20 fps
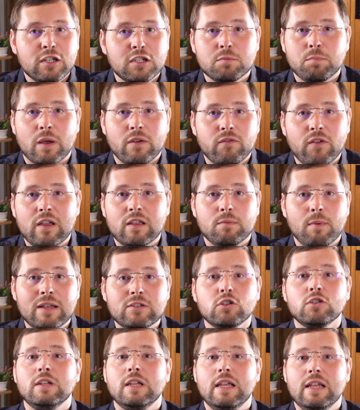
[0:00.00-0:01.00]
by faith
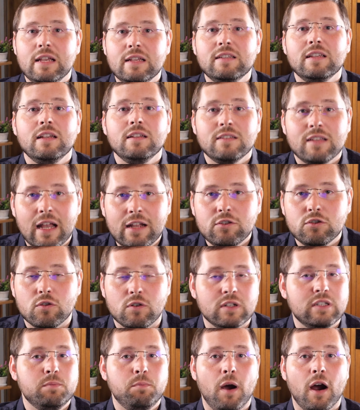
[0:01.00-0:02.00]
message is essential,
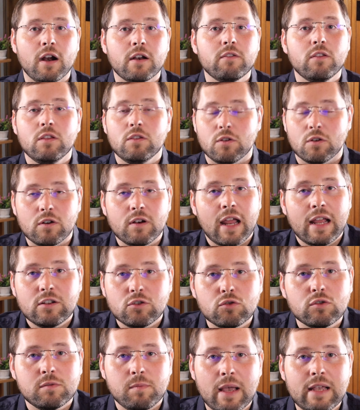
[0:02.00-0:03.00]
it's part of the third
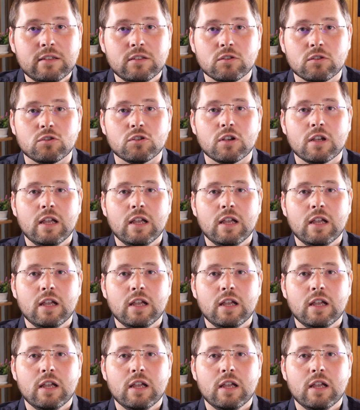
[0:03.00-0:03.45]
angel's message.